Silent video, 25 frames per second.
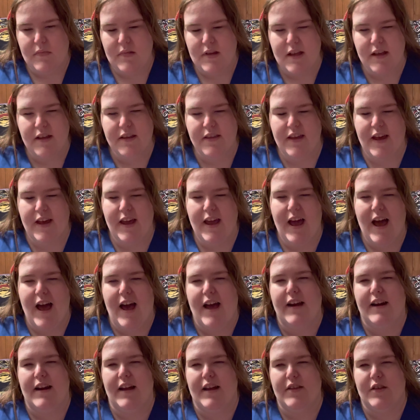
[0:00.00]
they
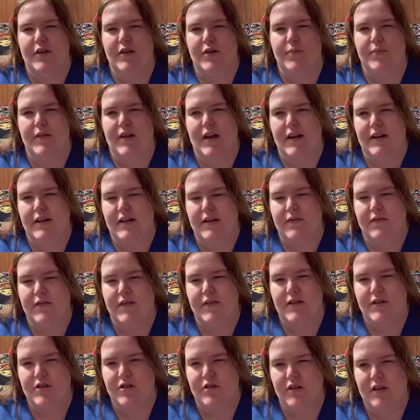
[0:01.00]
had other blind and
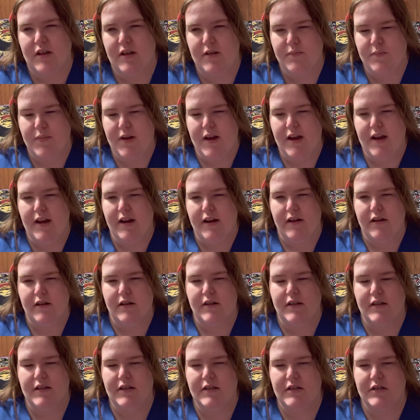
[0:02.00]
visually
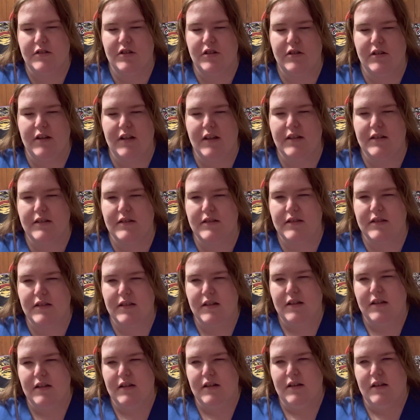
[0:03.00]
impaired students
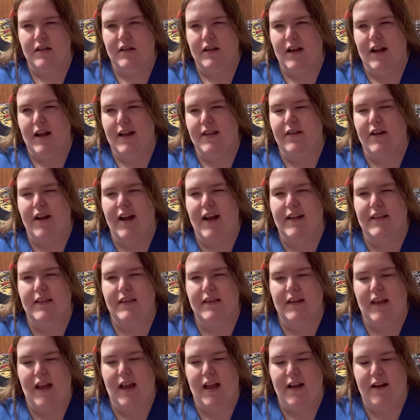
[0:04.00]
either at
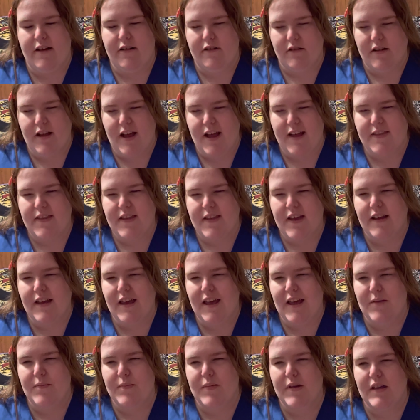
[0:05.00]
that
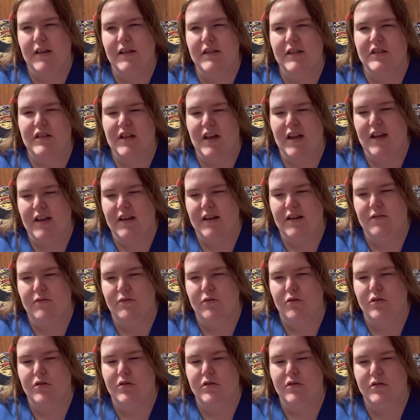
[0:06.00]
campus and
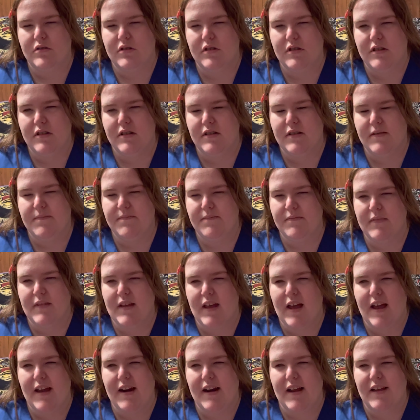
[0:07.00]
enrolled
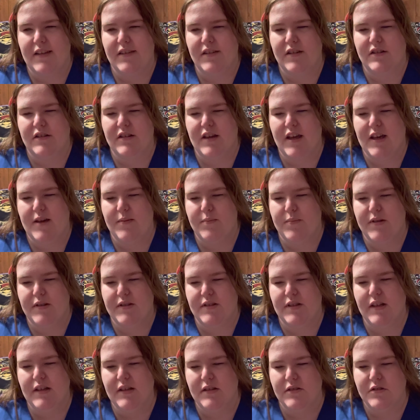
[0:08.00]
at other
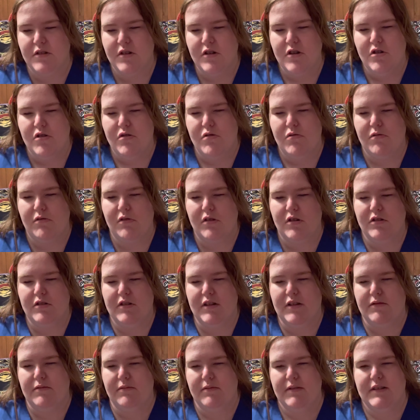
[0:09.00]
campuses, or who
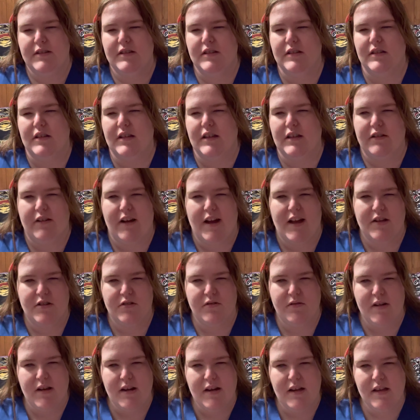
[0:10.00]
had recently
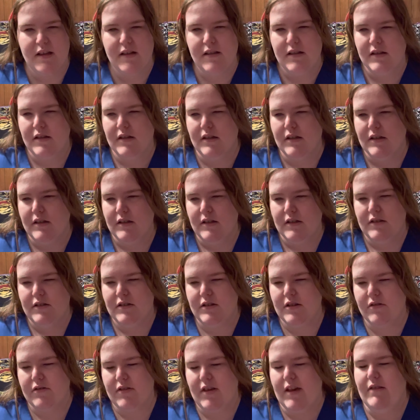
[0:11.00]
graduated.
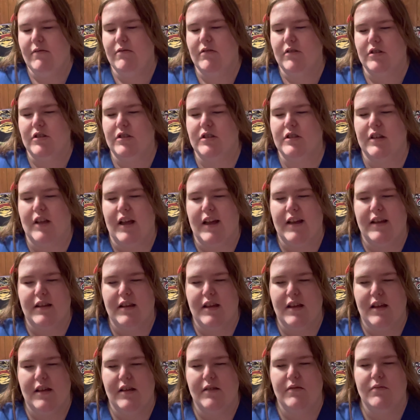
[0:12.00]
So they were
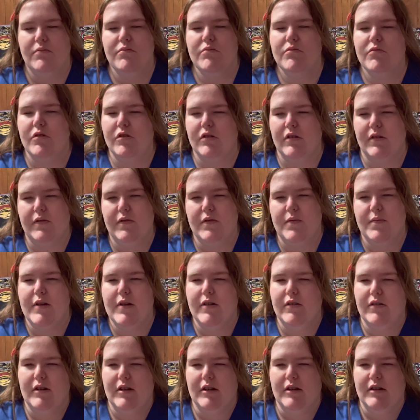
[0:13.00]
slightly more
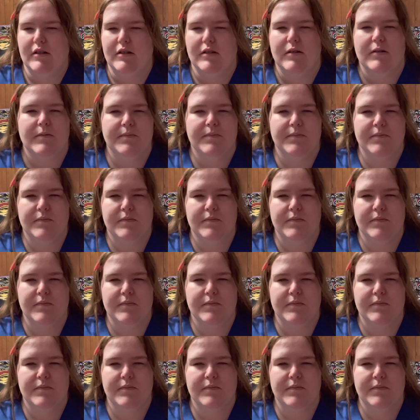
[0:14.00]
familiar.